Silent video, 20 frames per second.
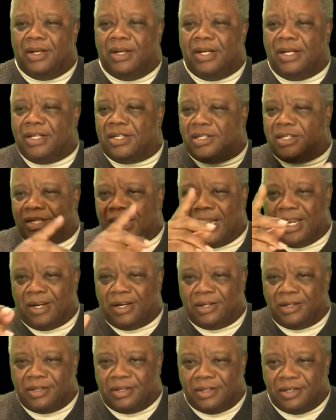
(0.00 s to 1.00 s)
this
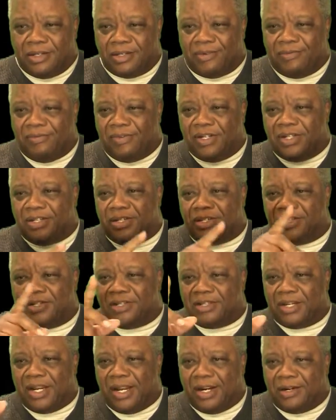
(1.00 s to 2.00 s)
cycle, this vicious
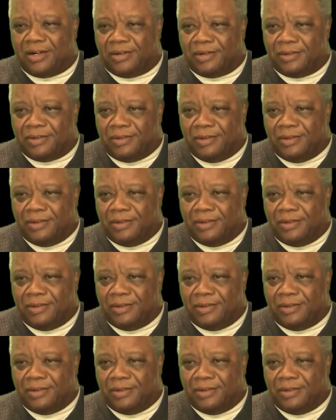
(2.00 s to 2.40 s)
cycle.